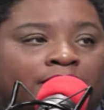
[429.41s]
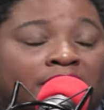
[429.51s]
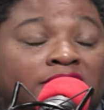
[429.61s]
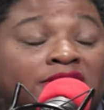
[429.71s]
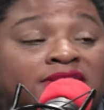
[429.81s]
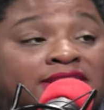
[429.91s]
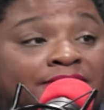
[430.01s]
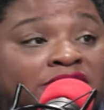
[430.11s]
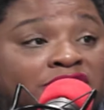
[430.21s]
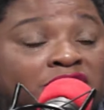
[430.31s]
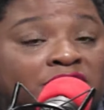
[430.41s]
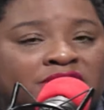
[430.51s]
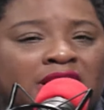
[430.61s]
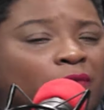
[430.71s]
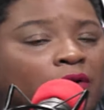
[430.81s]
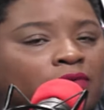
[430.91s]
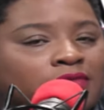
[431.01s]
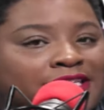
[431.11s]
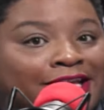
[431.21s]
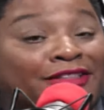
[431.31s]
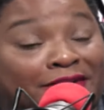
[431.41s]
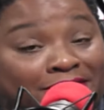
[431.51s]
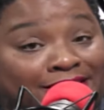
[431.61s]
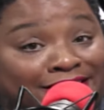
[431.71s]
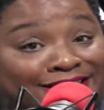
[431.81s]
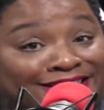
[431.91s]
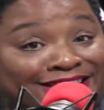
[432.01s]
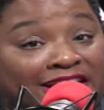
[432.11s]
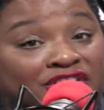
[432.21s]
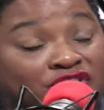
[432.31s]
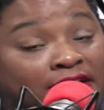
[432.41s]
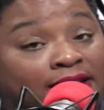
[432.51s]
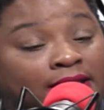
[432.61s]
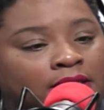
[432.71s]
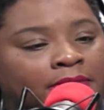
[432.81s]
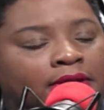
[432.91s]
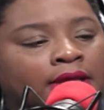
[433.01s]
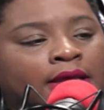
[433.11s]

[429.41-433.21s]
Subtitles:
there are 7 shifts, and I won't tell everything, okay, because you got to get the book.